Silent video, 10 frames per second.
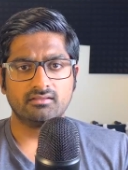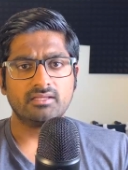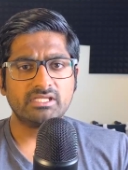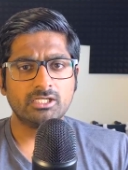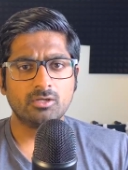Let
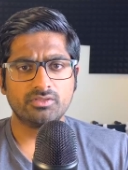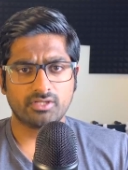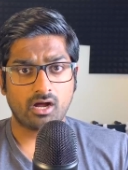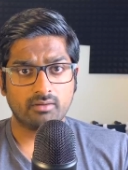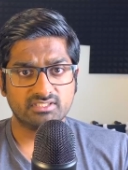me know in the
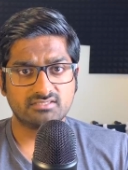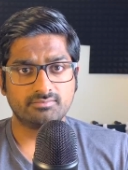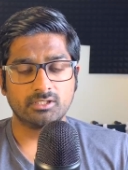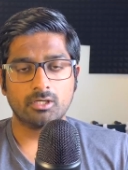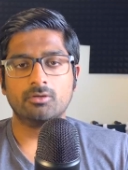comments
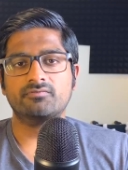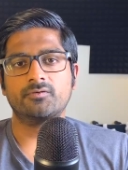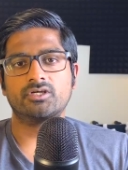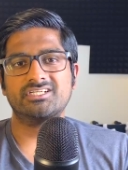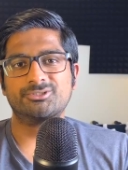below if
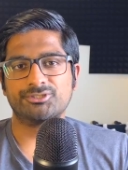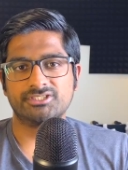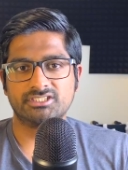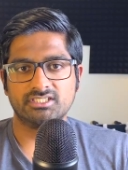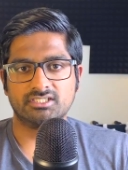you're
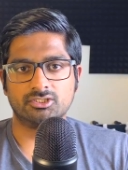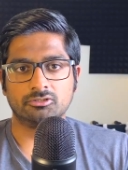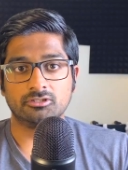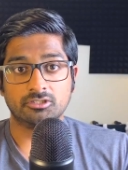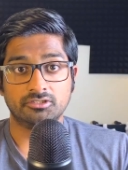interested to
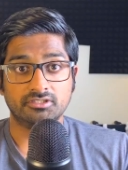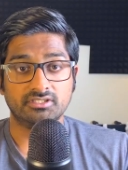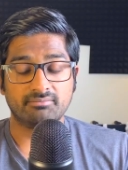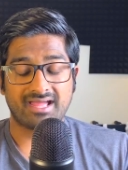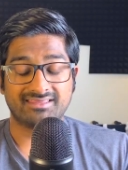learn
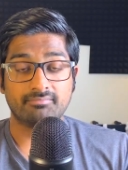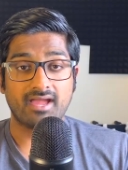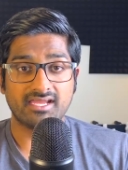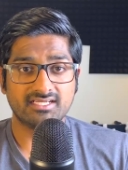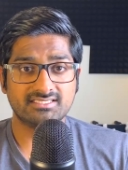the
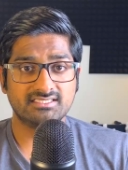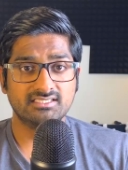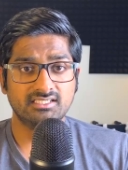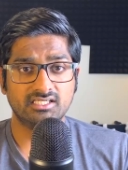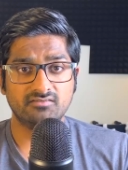mathematics
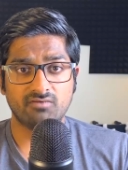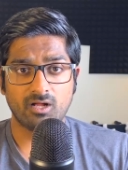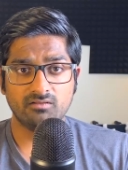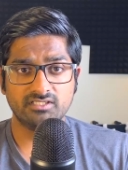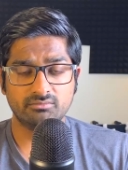
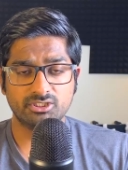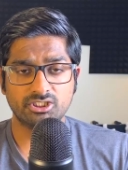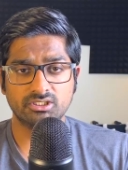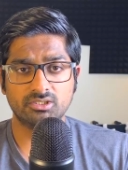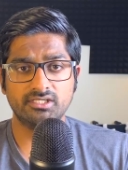involved in
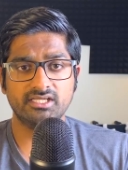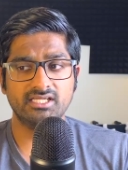machine learning.